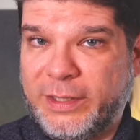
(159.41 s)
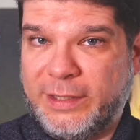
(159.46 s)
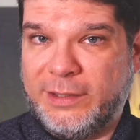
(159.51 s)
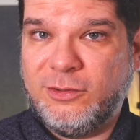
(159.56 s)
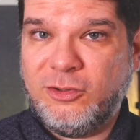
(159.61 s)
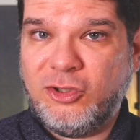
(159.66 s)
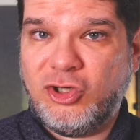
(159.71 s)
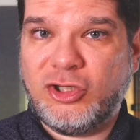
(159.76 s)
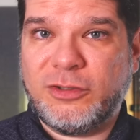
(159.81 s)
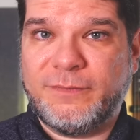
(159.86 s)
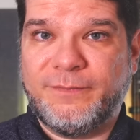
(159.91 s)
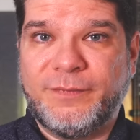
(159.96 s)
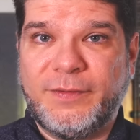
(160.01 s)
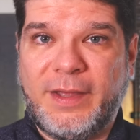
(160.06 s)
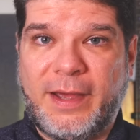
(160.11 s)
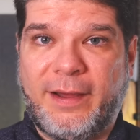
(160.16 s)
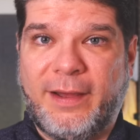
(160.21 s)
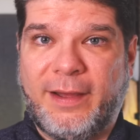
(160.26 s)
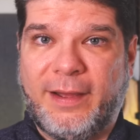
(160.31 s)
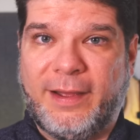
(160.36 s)
inch
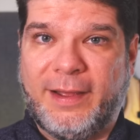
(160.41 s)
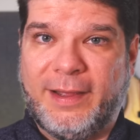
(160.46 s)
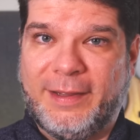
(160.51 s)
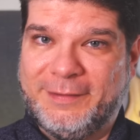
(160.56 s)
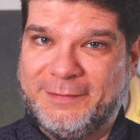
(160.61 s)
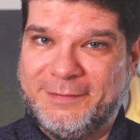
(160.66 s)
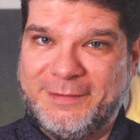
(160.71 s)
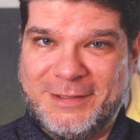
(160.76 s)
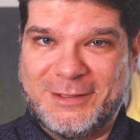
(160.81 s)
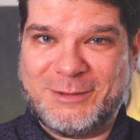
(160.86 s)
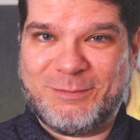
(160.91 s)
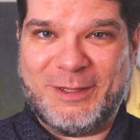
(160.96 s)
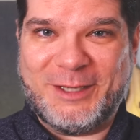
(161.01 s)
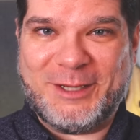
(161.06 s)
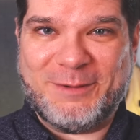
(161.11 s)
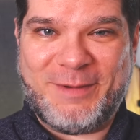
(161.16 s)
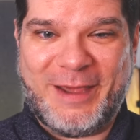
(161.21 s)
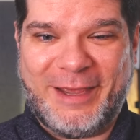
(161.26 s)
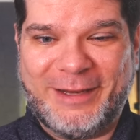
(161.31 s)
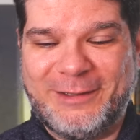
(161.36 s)
uh,
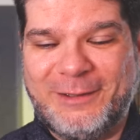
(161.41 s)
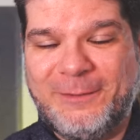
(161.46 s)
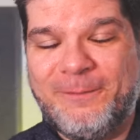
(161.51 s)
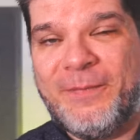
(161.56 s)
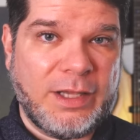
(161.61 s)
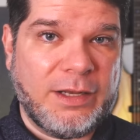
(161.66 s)
display panel,